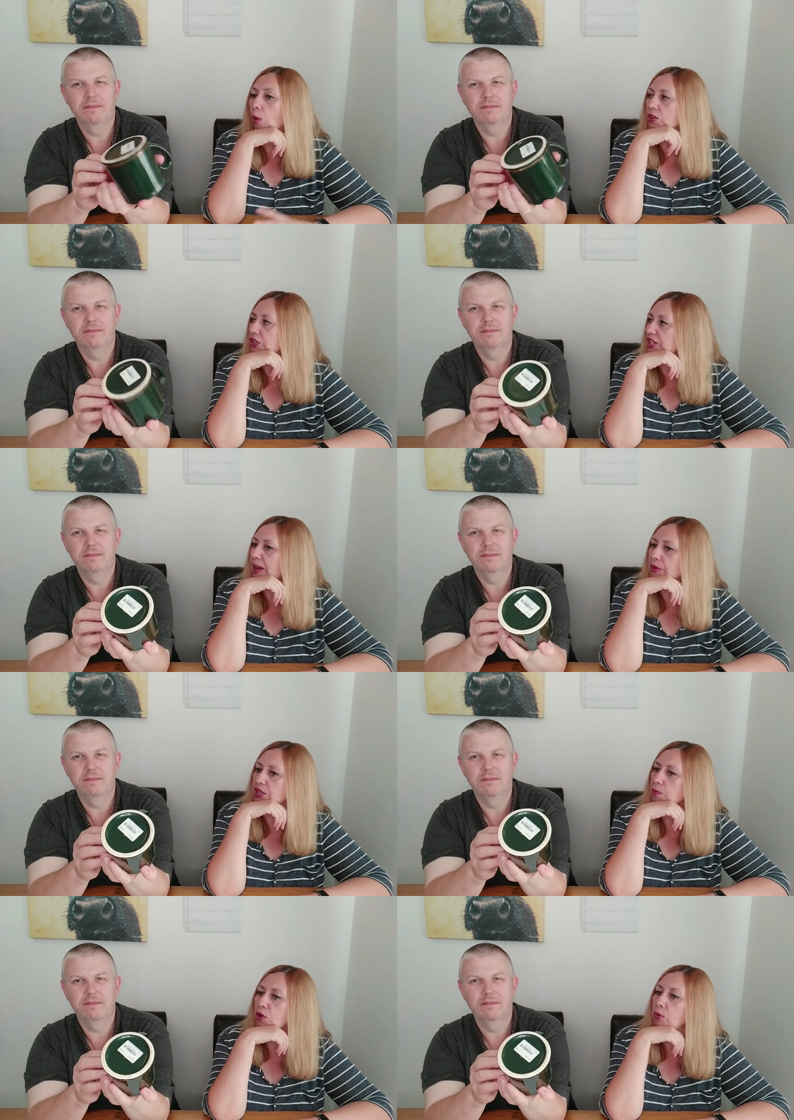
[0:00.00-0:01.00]
Speaker 1: got one that's
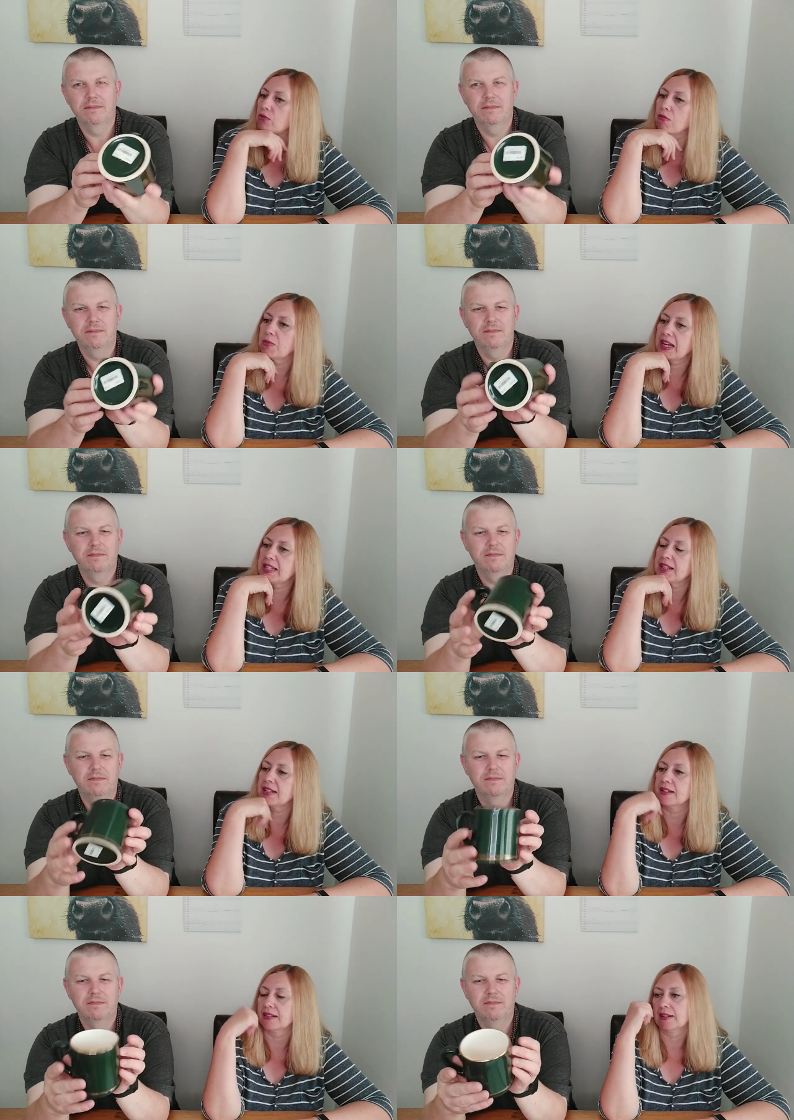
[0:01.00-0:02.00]
damaged, they might want to replace
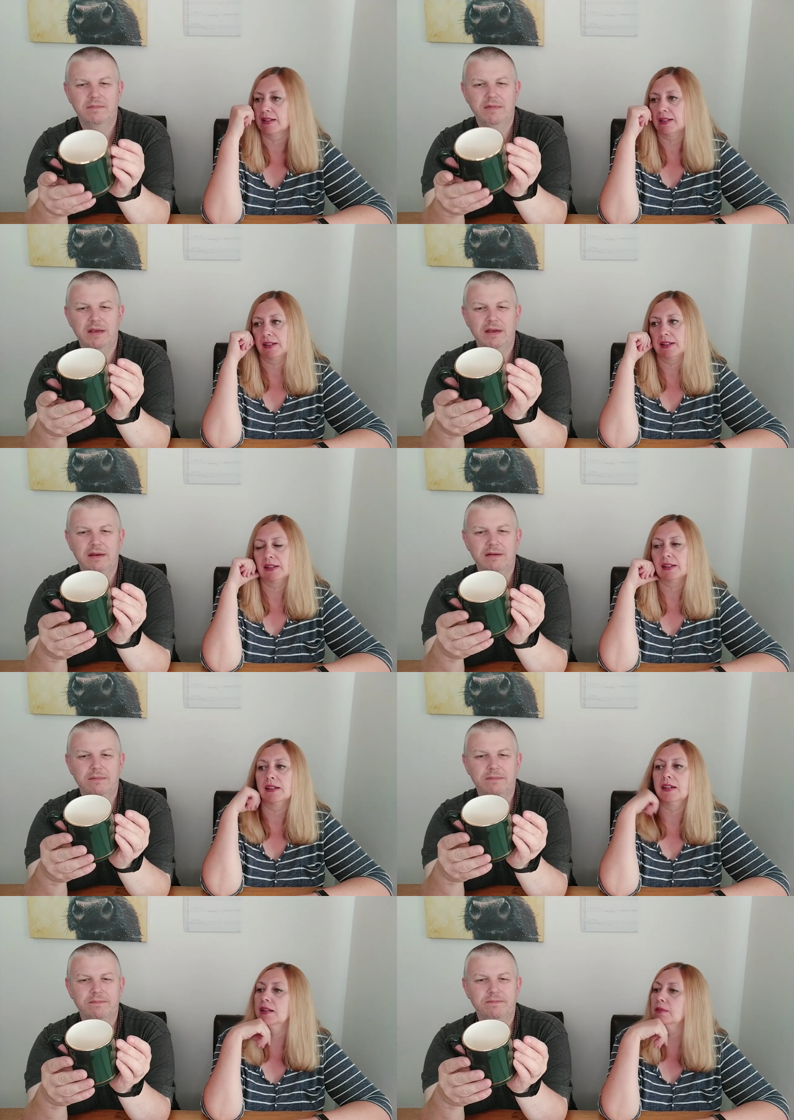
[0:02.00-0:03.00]
it. Yeah.
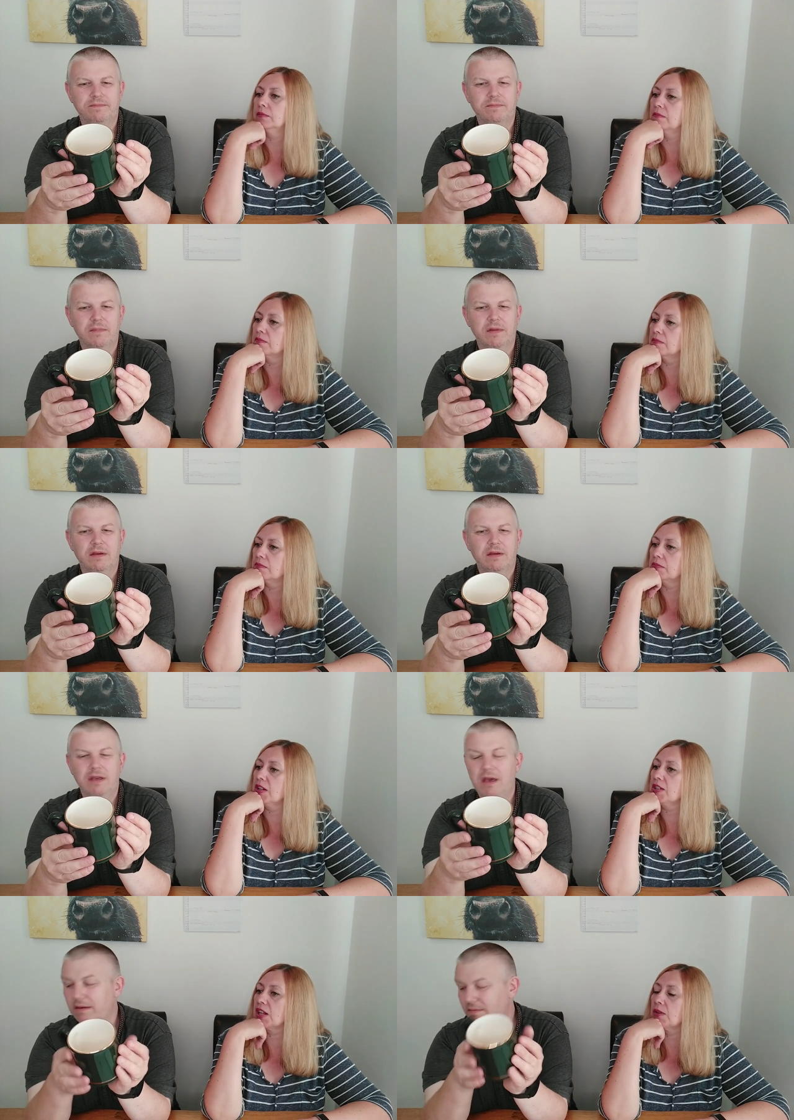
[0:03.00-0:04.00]
Um,
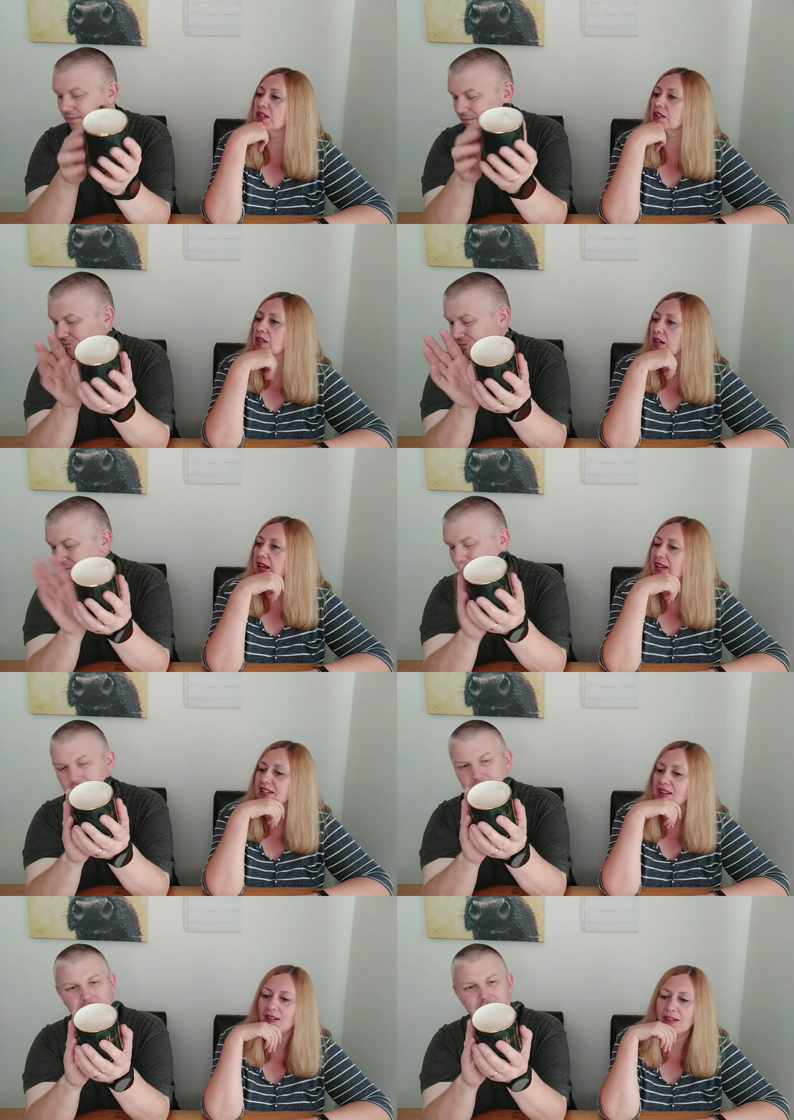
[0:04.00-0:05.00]
nice yeah. though, and it's
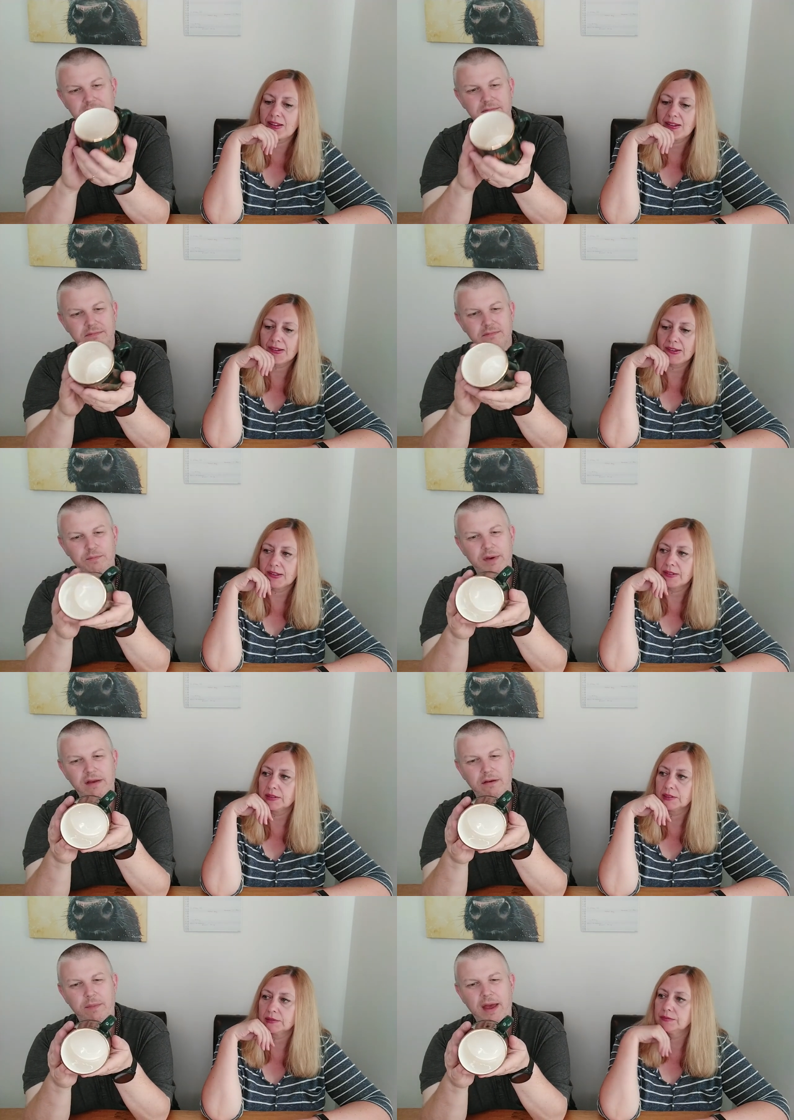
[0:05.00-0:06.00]
classic.
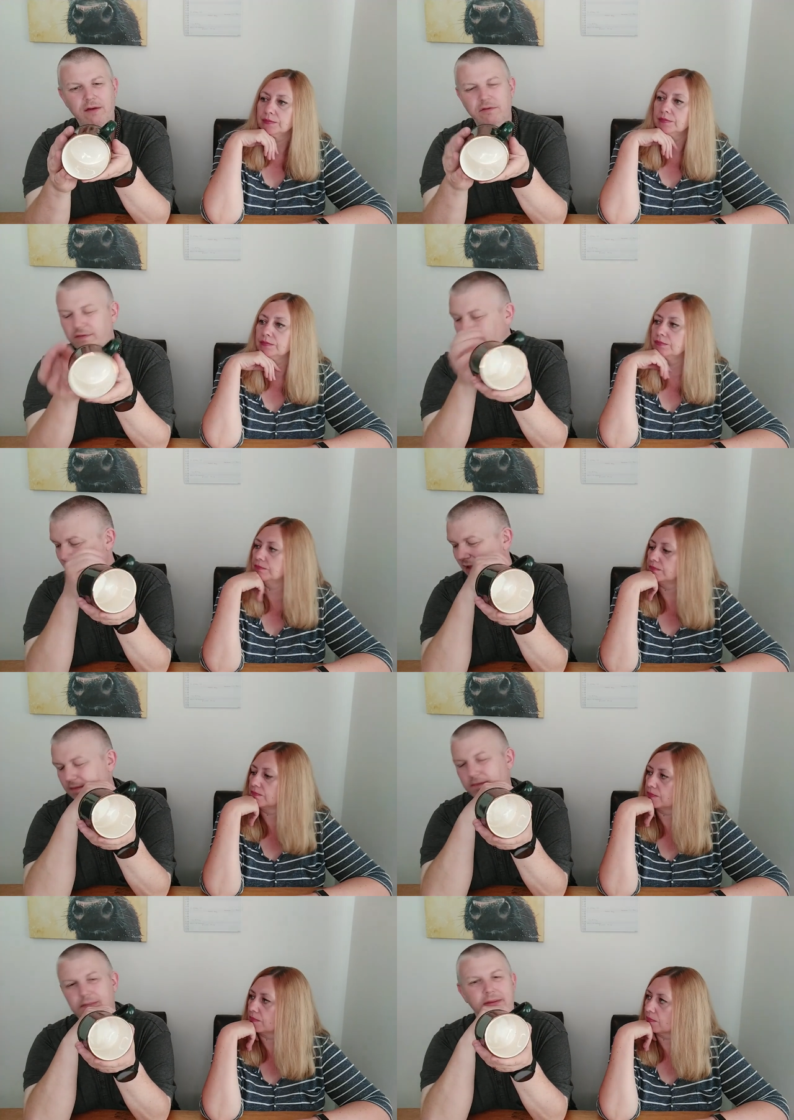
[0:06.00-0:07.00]
Speaker 2: Paid a pound for
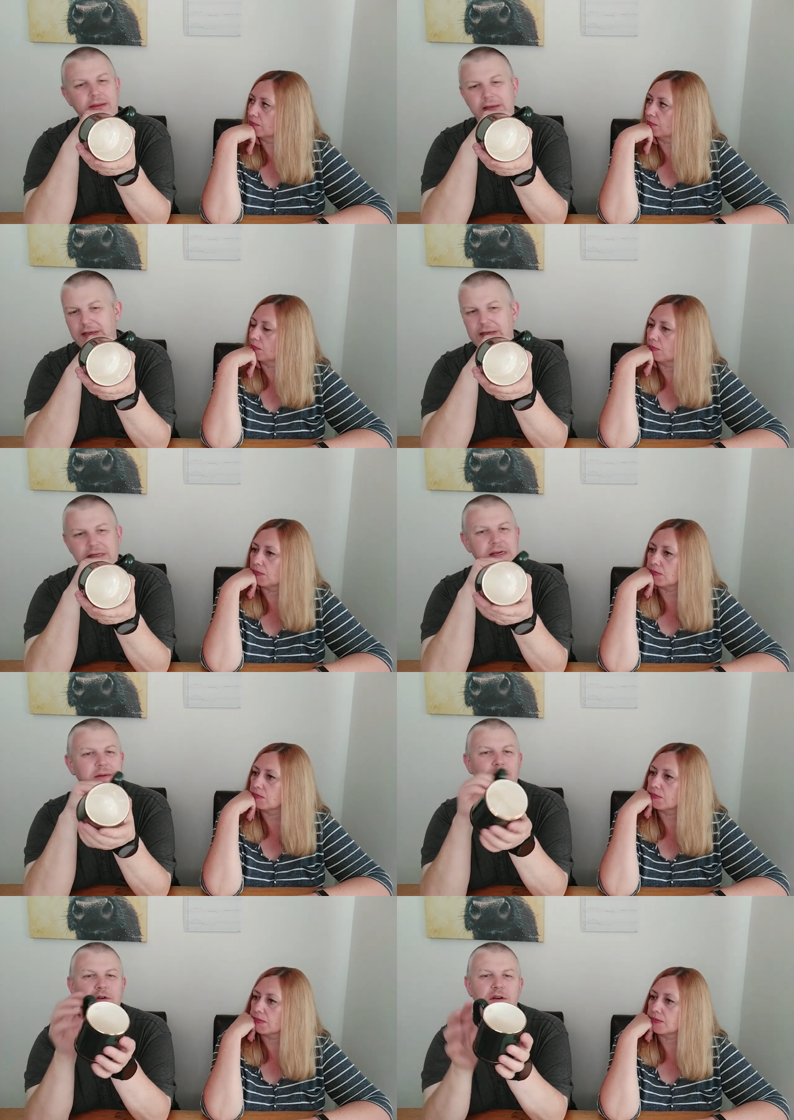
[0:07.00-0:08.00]
that and
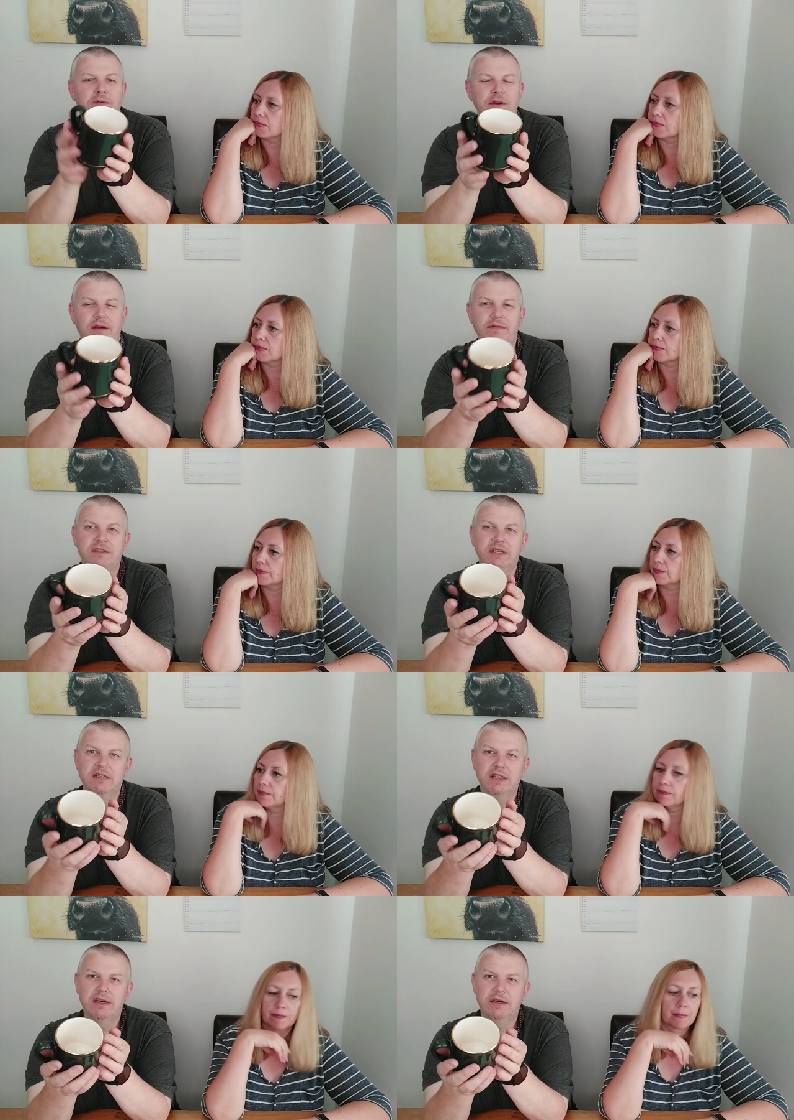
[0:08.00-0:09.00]
um, we're going to put it up for
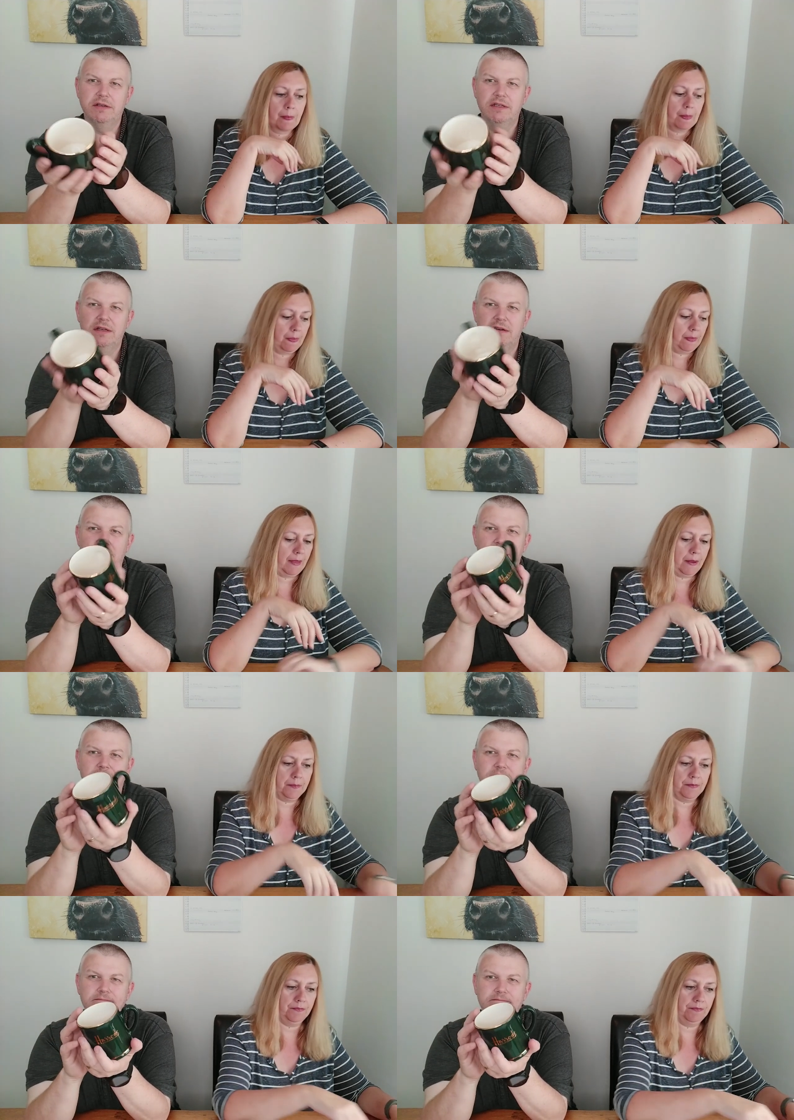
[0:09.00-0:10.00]
sixteen ninety nine.